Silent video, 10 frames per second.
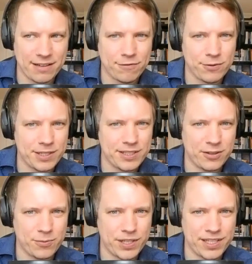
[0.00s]
influenced
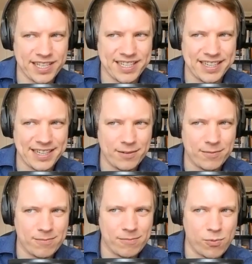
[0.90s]
your work,
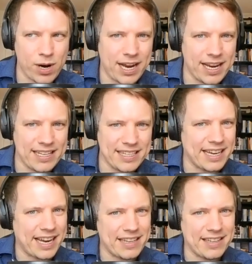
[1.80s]
why
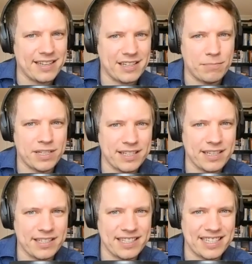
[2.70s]
Lacanian
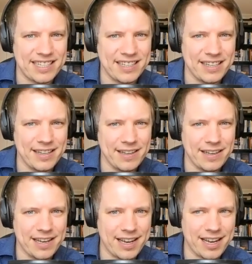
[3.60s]
particularly,
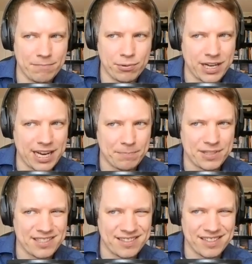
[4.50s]
and
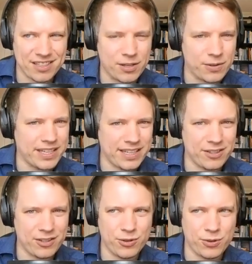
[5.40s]
perhaps going
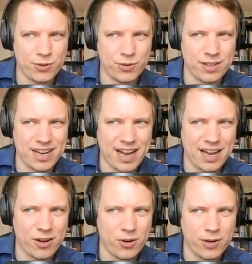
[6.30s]
into
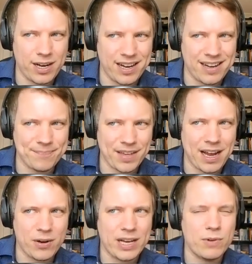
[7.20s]
how
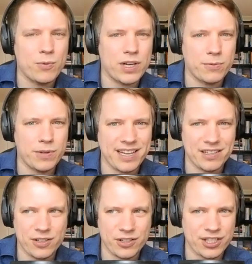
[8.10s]
how can we work with the
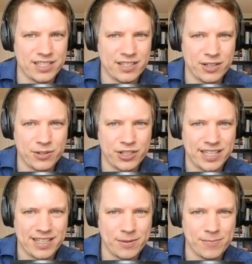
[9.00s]
unconscious in
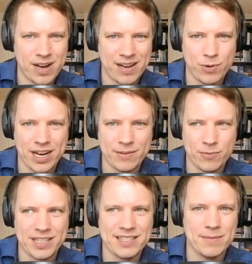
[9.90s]
coaching? Why
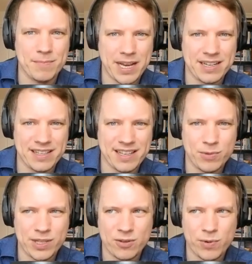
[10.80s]
why does it matter
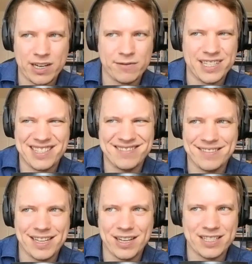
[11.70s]
that we're aware of it, and
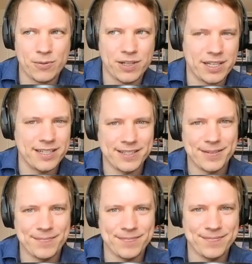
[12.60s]
how does that work?
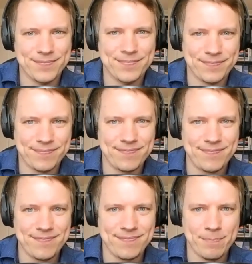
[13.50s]

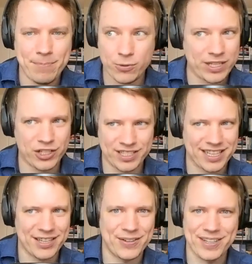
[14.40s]
Big questions,
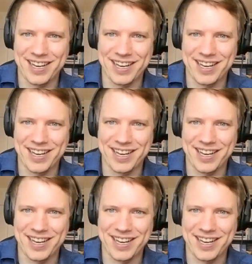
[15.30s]
I know.